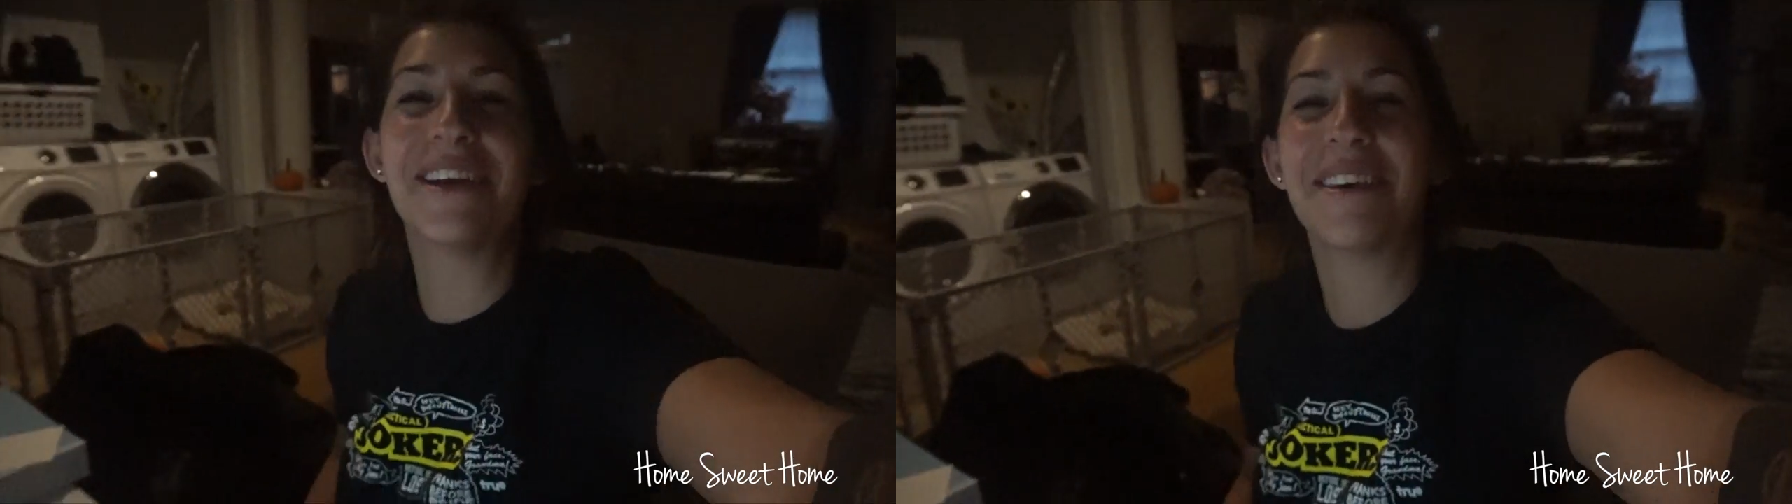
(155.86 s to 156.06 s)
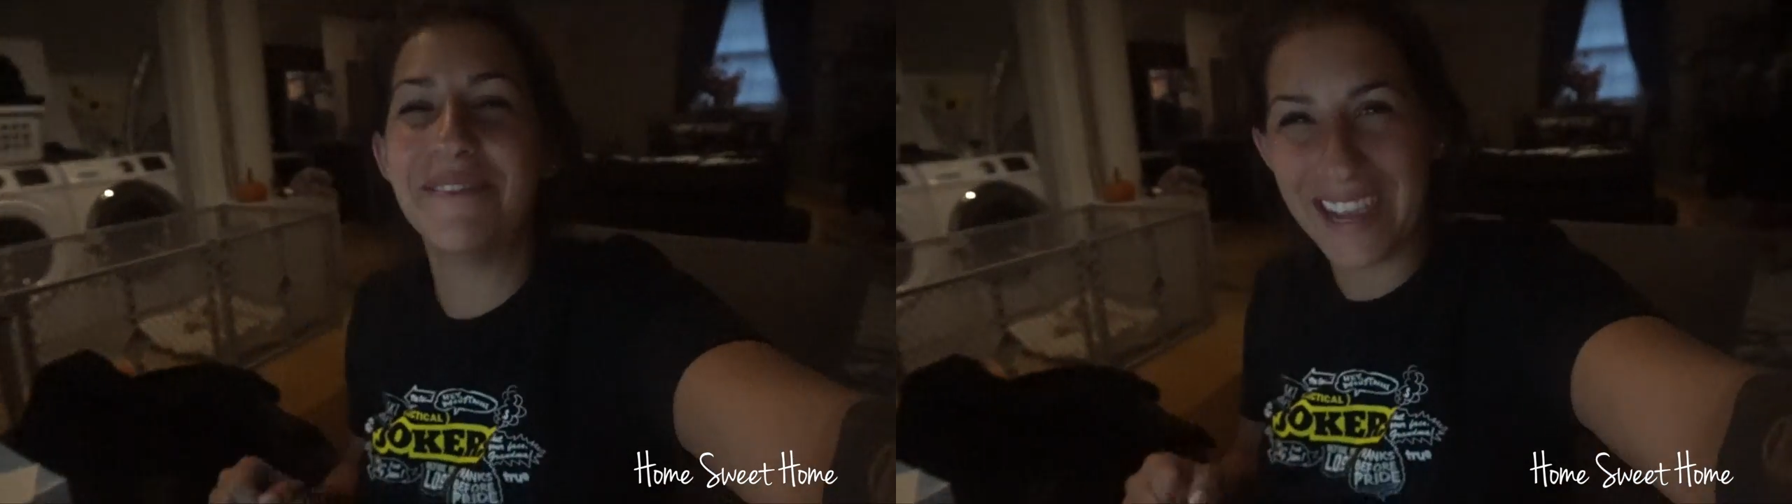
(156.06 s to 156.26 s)

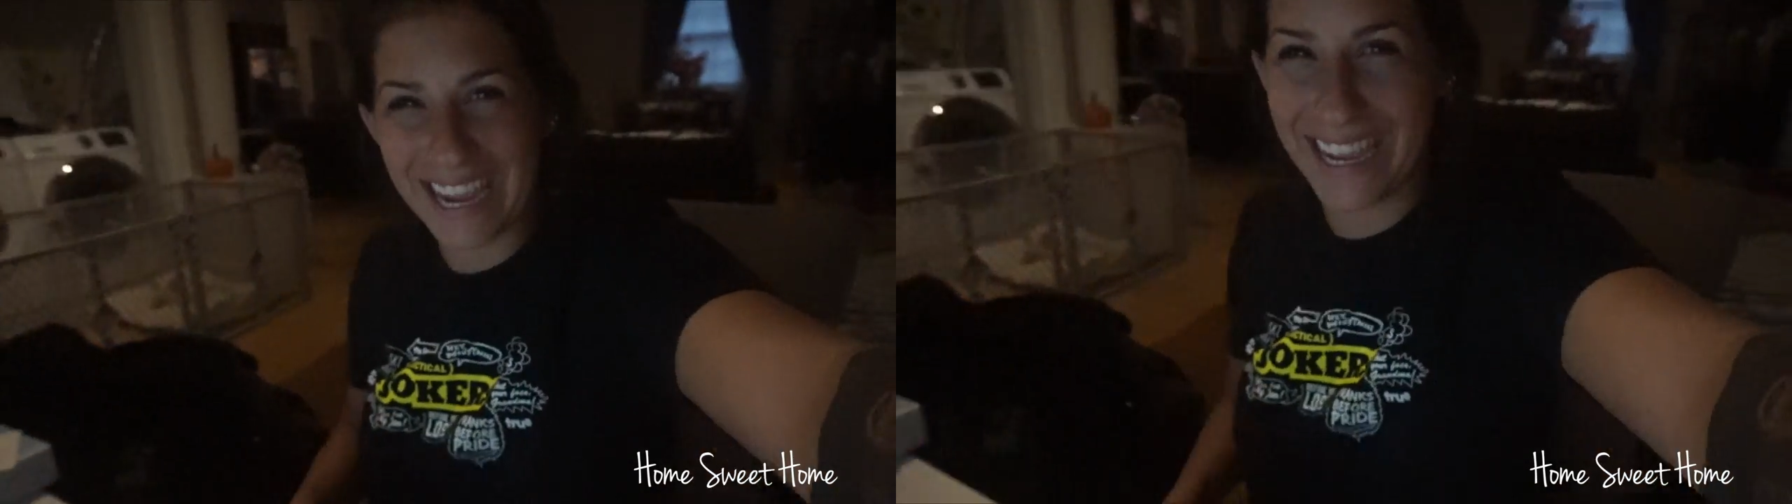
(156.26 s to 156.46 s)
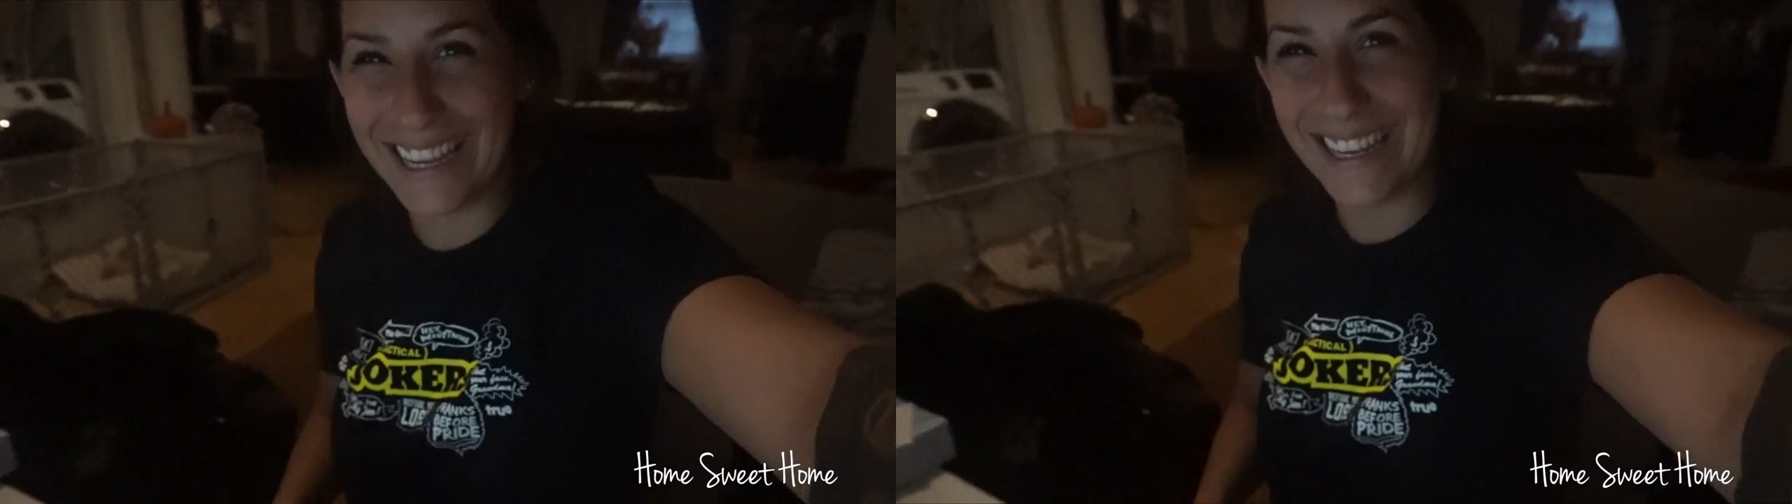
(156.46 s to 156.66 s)
To the
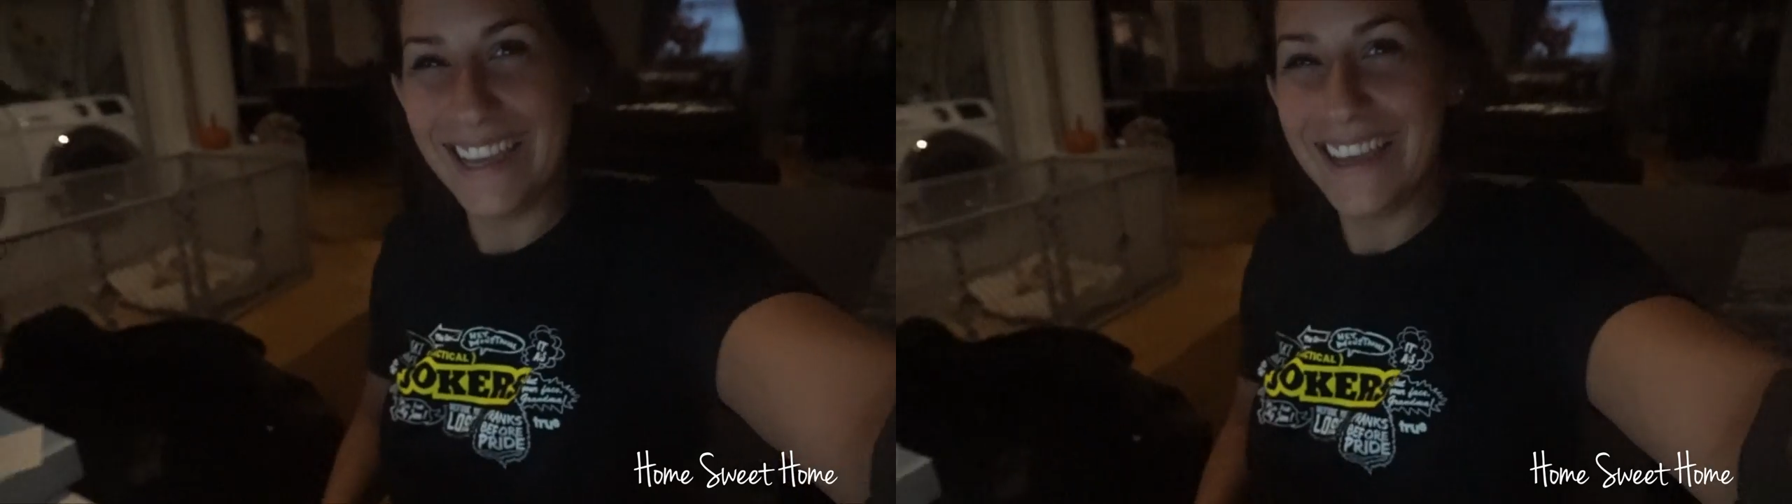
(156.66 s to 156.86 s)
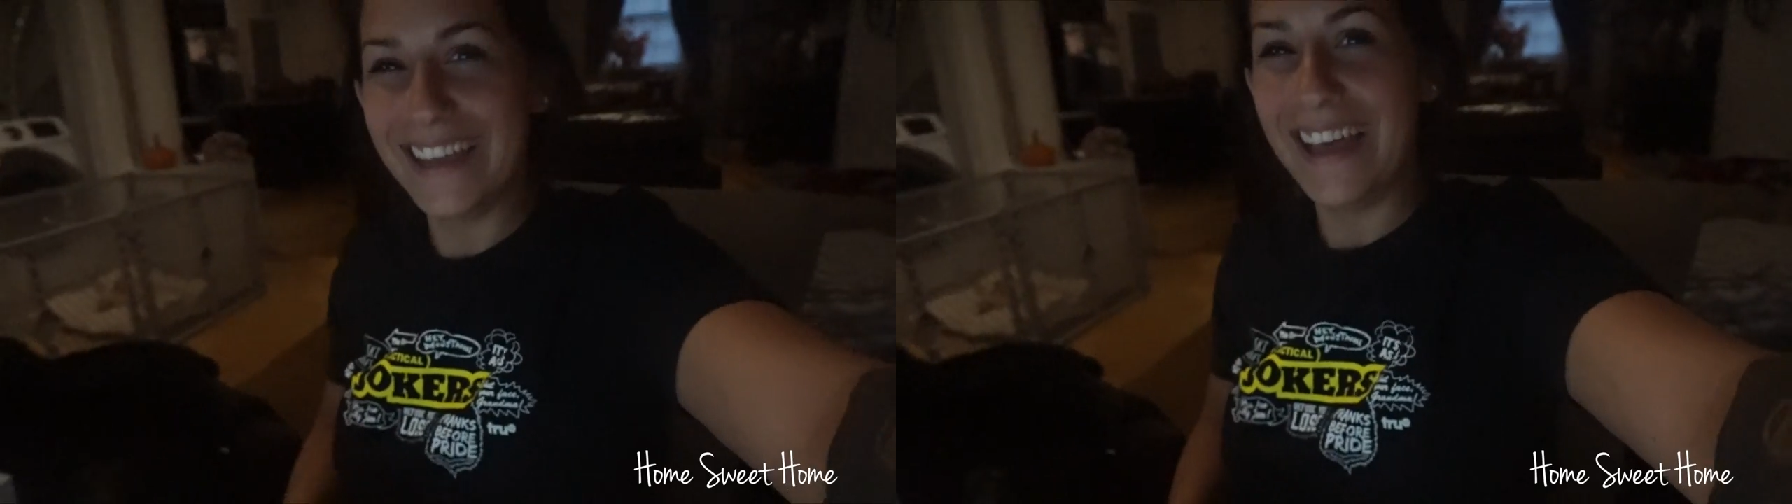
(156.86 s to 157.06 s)
man.
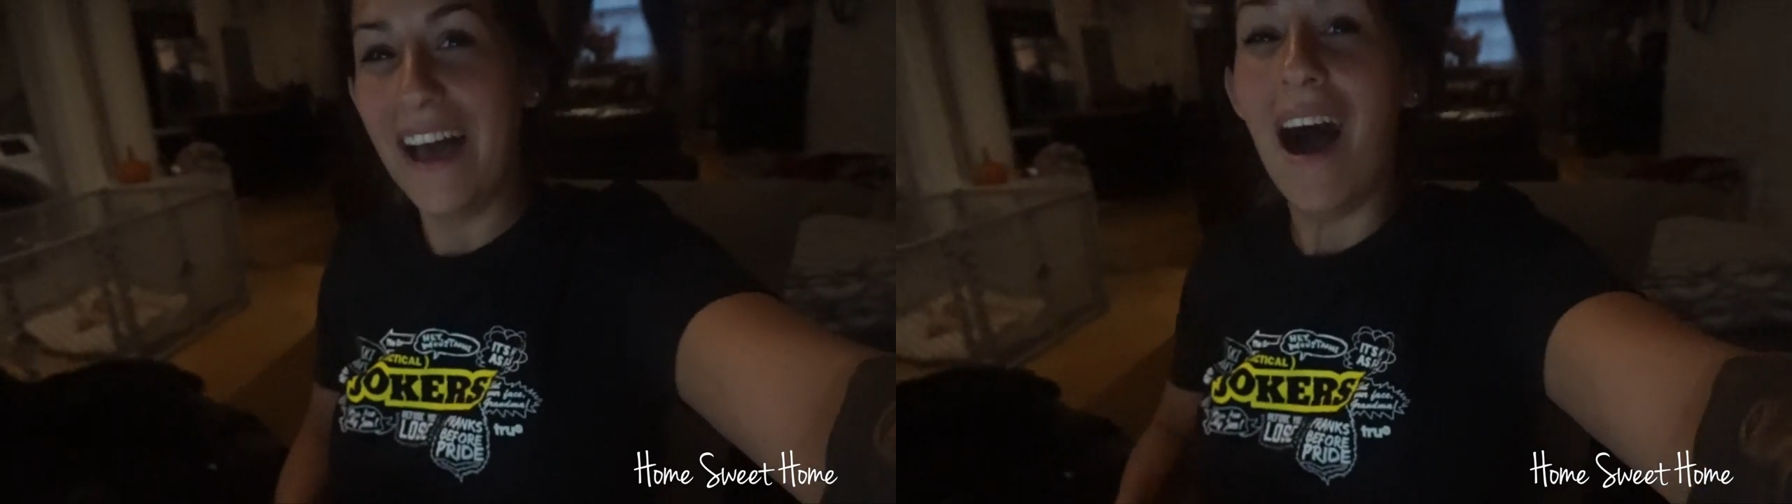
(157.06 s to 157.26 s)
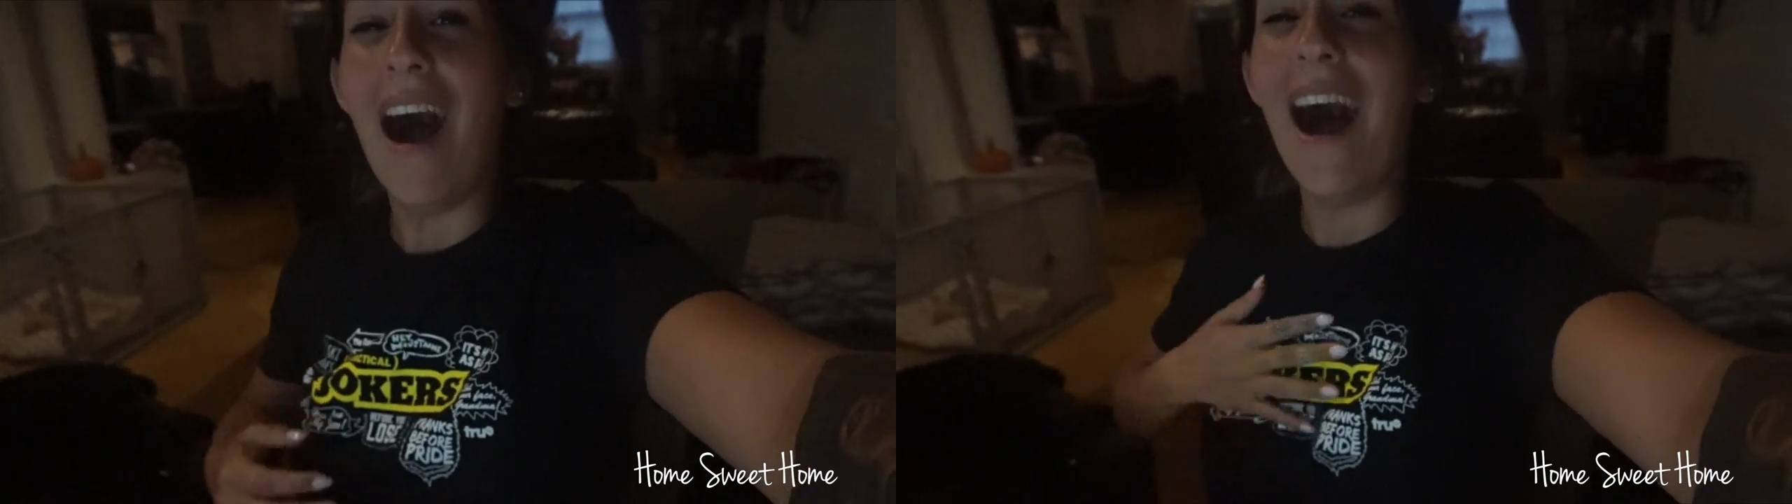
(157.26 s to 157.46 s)

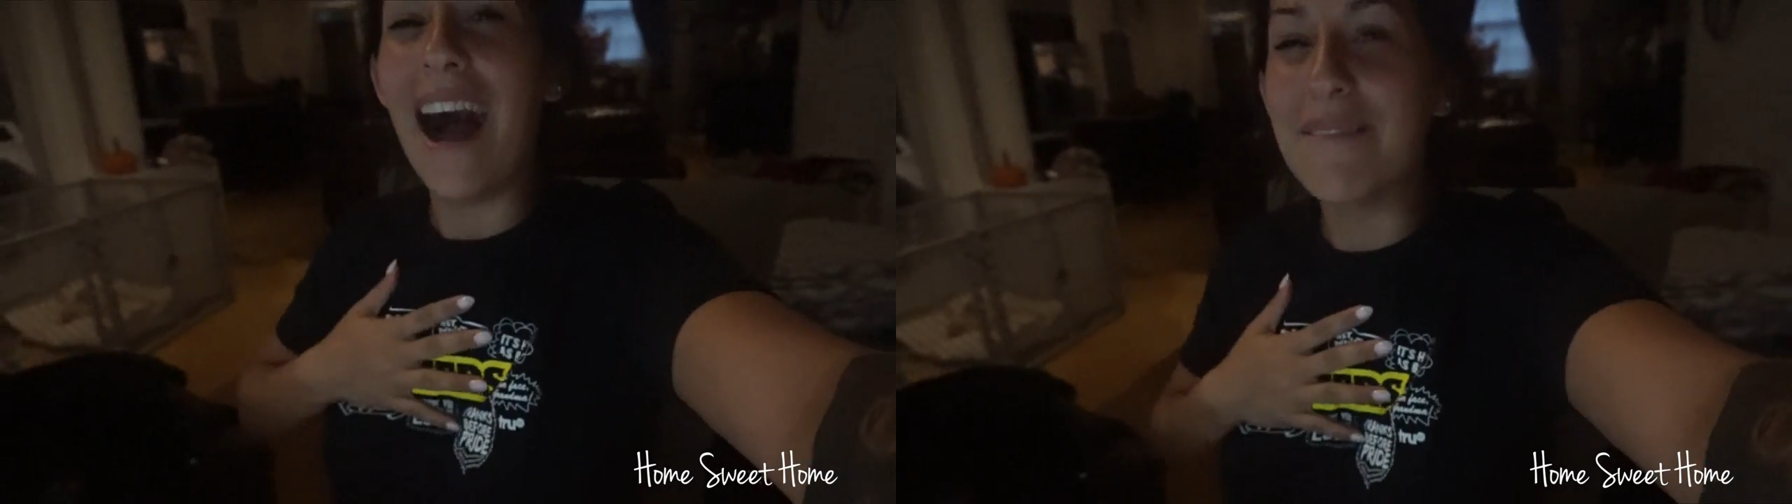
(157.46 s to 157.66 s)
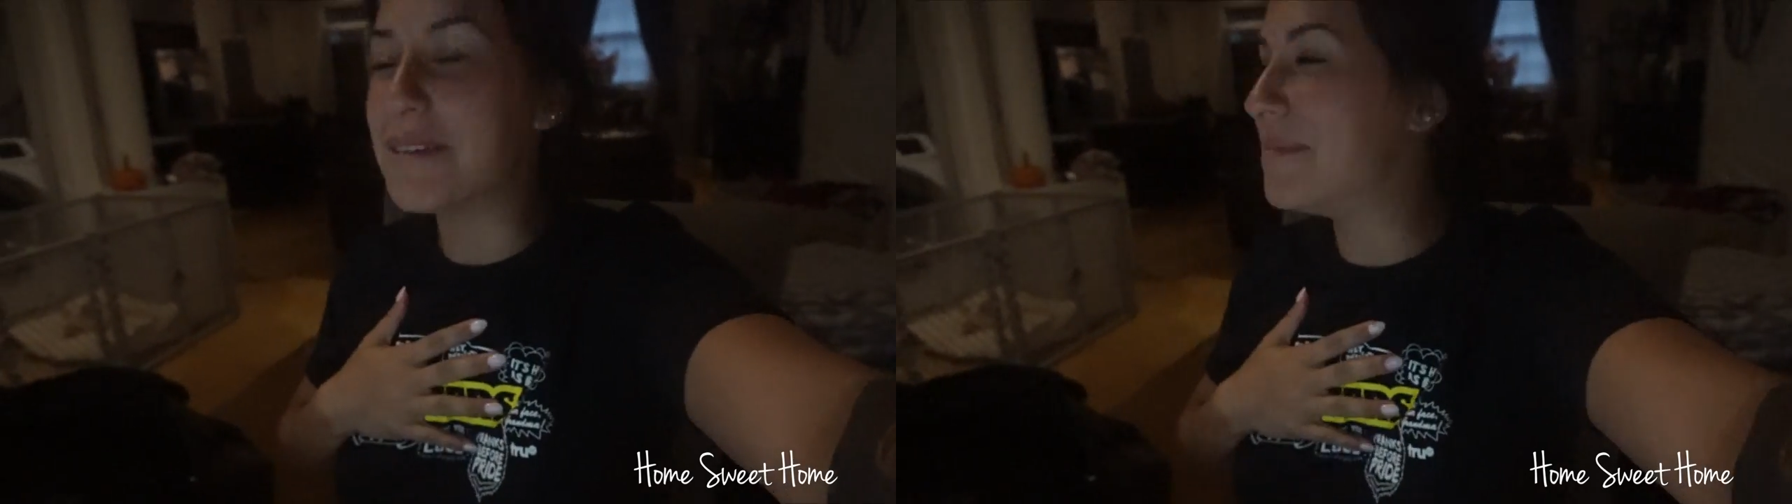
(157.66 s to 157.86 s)

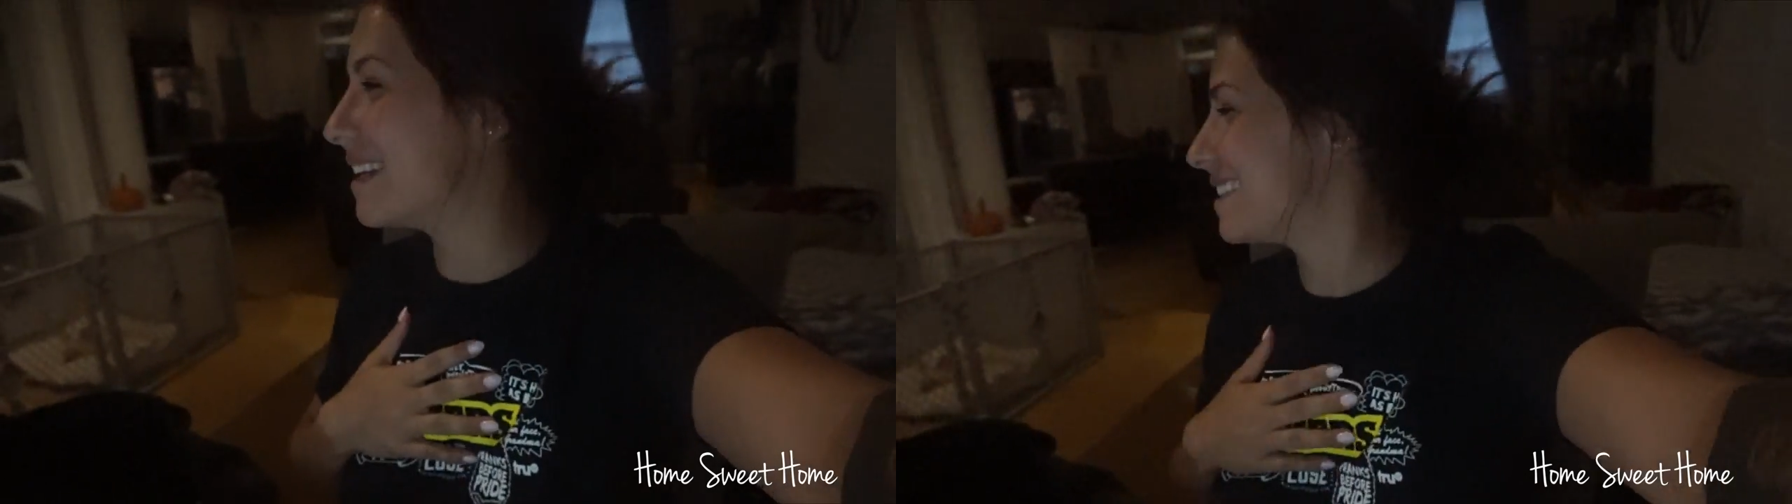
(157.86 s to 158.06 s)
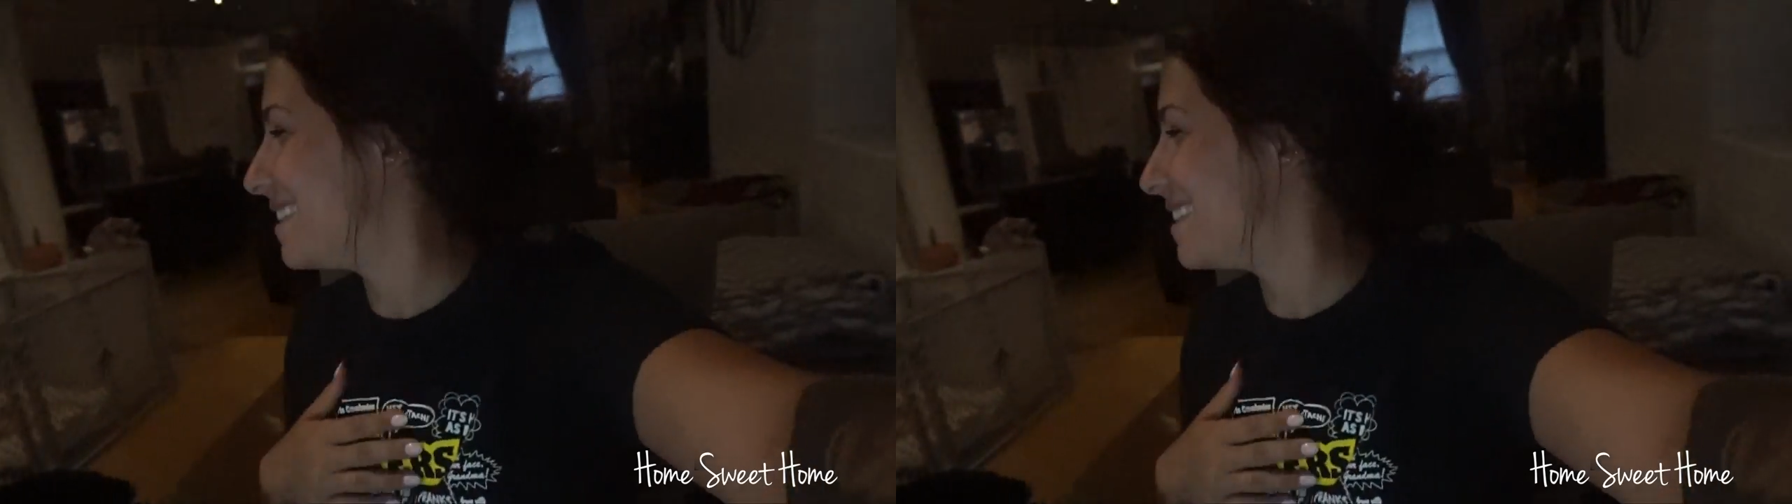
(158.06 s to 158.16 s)
I'm gonna make a